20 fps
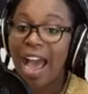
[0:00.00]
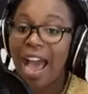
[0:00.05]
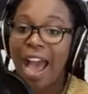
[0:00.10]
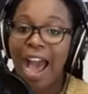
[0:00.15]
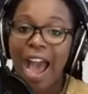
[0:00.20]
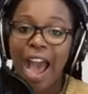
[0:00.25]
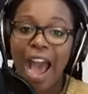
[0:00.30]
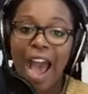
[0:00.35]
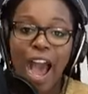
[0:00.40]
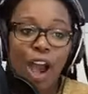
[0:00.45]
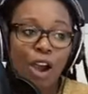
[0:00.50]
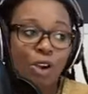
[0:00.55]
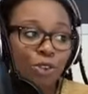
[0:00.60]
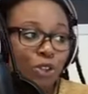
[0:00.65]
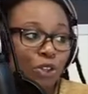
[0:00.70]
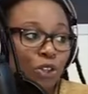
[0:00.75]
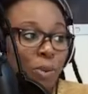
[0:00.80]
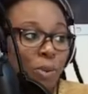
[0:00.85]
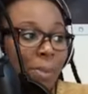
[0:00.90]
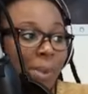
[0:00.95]
How do
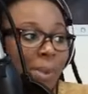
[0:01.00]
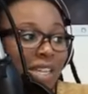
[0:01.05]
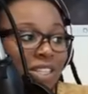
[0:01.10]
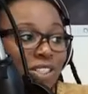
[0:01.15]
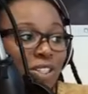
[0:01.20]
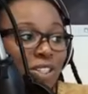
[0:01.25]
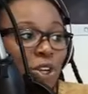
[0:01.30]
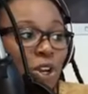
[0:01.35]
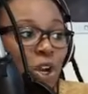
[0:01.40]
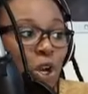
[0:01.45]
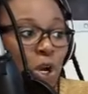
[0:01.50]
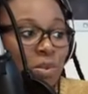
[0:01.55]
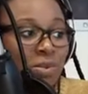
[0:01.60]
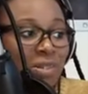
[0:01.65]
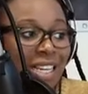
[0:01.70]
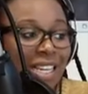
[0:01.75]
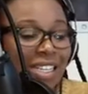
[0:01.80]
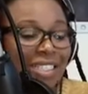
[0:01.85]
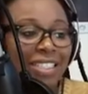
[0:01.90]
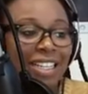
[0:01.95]
you mention
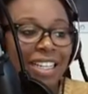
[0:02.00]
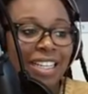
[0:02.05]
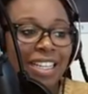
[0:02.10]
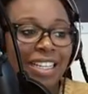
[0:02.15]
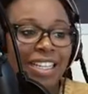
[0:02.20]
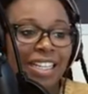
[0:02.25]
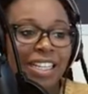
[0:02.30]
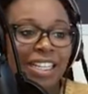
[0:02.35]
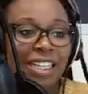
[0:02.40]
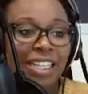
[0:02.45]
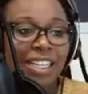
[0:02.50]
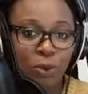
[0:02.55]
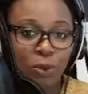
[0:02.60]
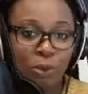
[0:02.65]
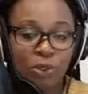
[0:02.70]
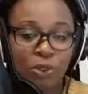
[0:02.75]
objects in the living room?